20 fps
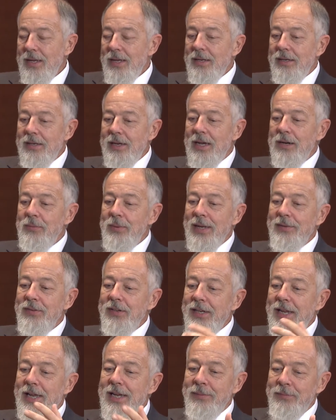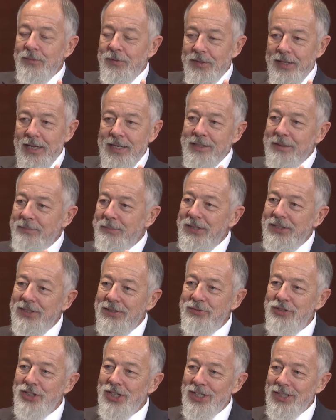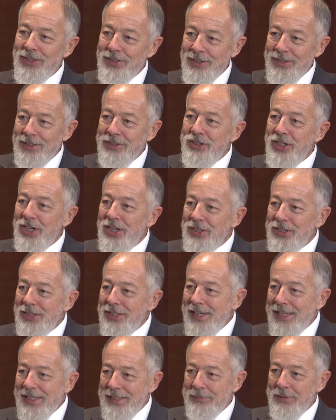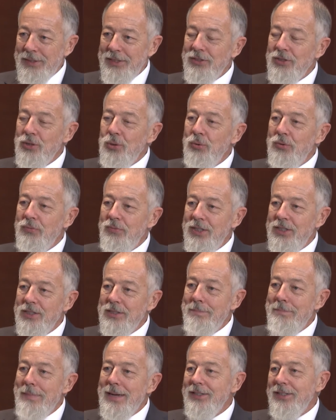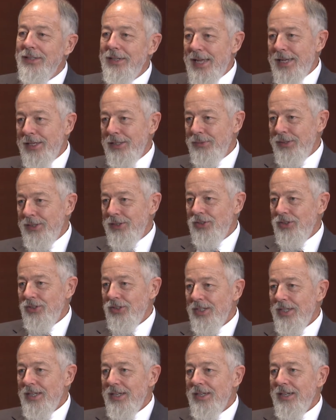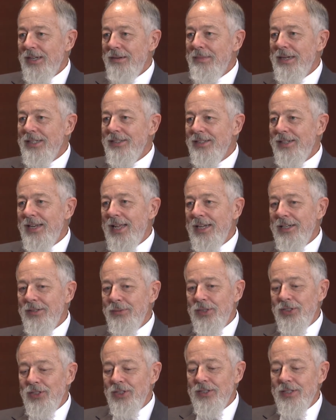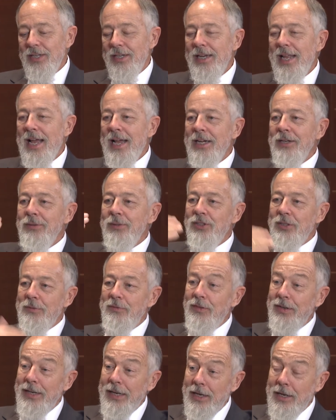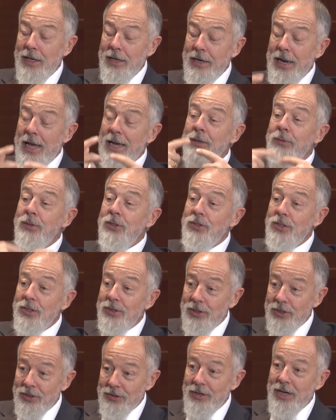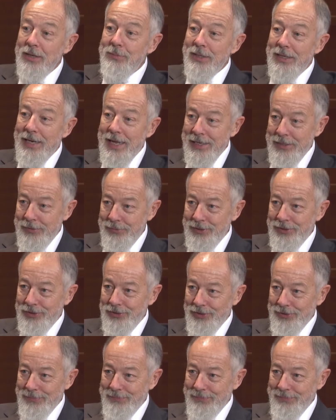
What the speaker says: Now, we have a name for that, a piece of jargon, a jargon label. It's called risk meta-language. A meta-language is a language that describes a language.